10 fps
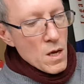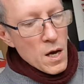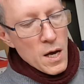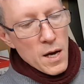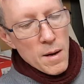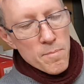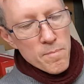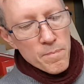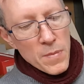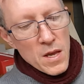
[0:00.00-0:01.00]

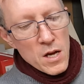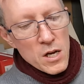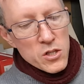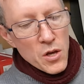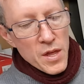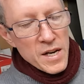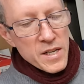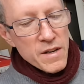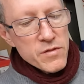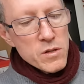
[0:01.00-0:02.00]
so that
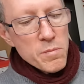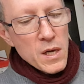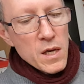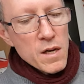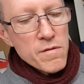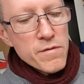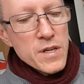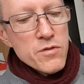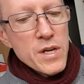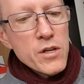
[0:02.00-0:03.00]
gives me a
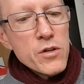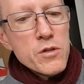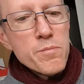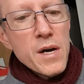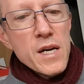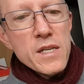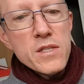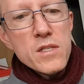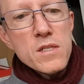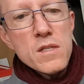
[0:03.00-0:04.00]
very good
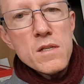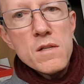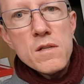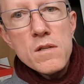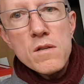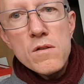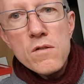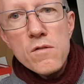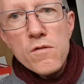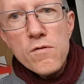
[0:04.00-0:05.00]
base
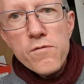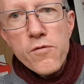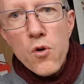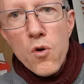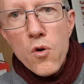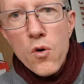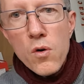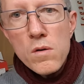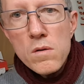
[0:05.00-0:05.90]
for